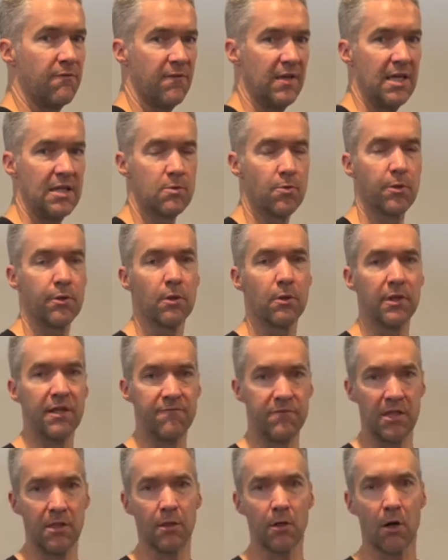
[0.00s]
phase where they're
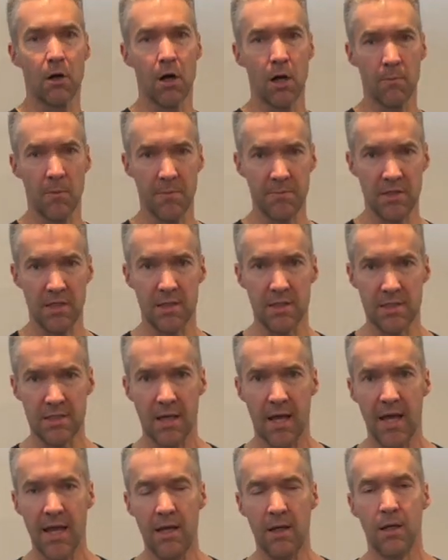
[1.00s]
lifting their arm up to the
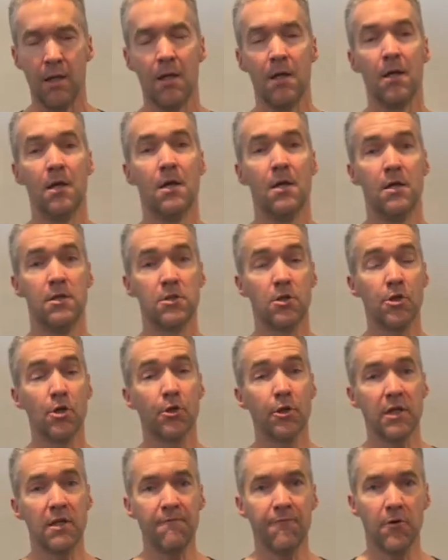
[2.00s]
side. So you're
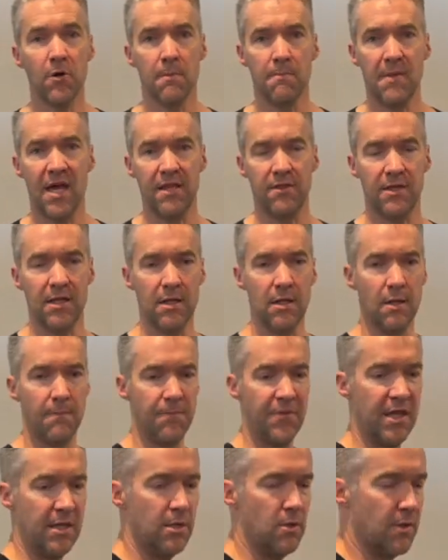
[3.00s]
looking for a method
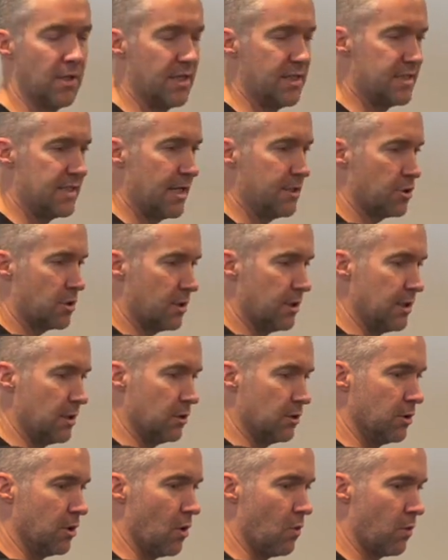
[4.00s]
that you can essentially
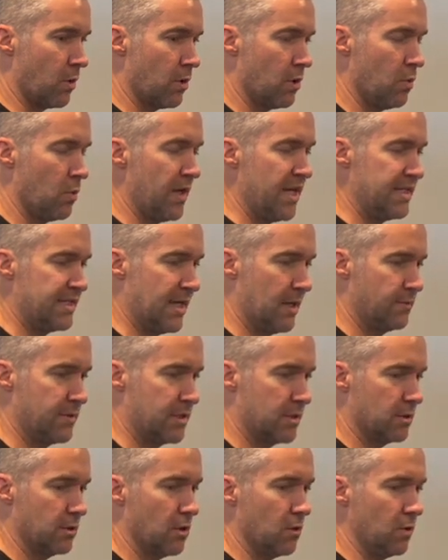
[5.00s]
lower a weight down
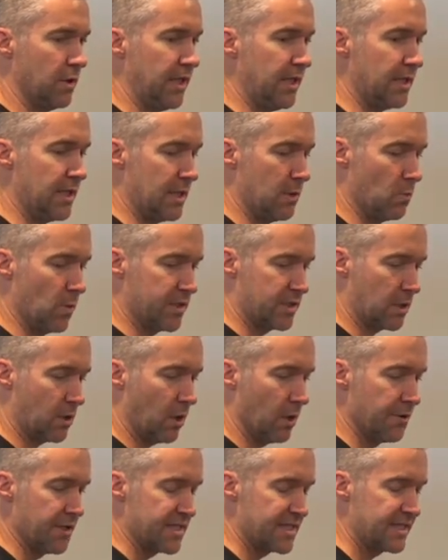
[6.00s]
slowly in what's
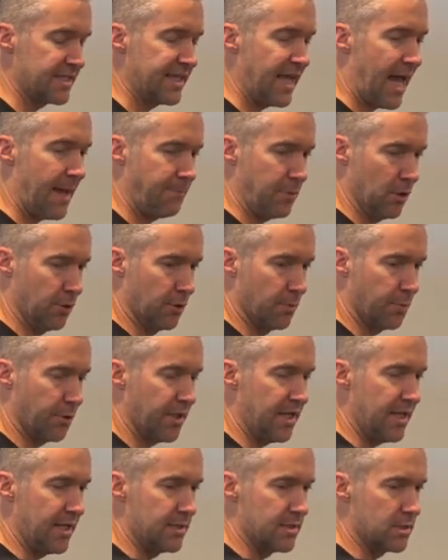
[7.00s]
called the scapular
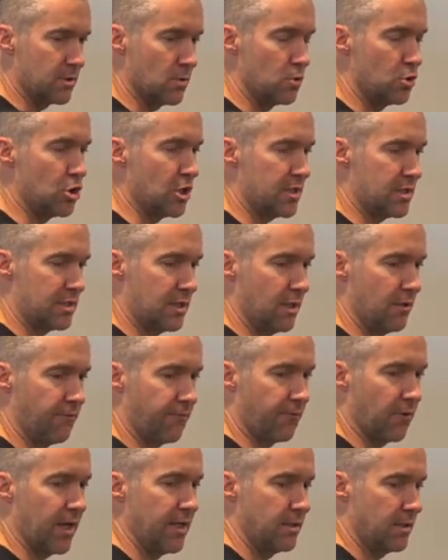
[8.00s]
plane, so just to the
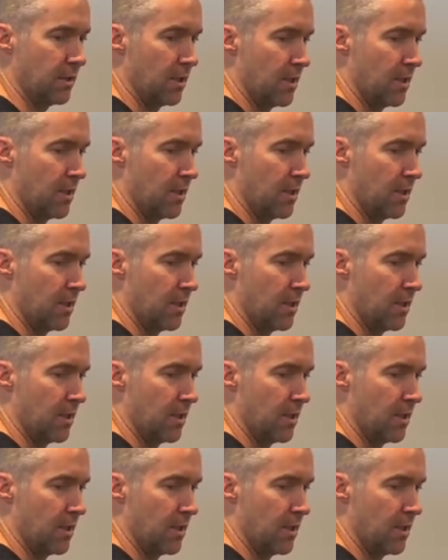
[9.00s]
front,